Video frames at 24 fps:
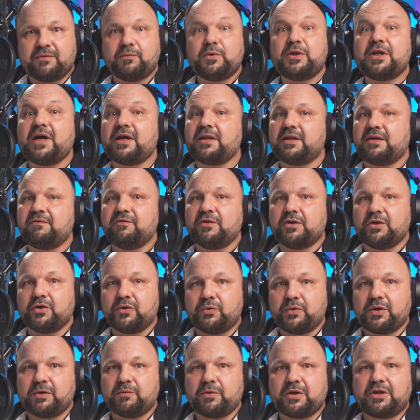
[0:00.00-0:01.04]
without even
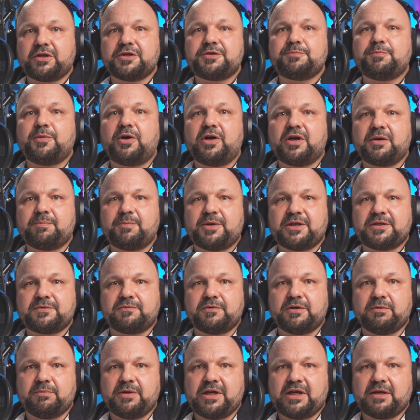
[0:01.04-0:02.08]
knowing what the SmartPads
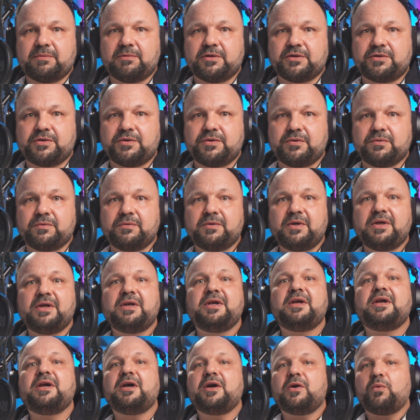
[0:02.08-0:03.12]
will be able to do.
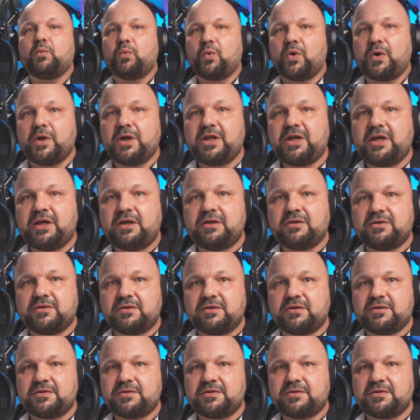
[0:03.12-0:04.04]
One hint on the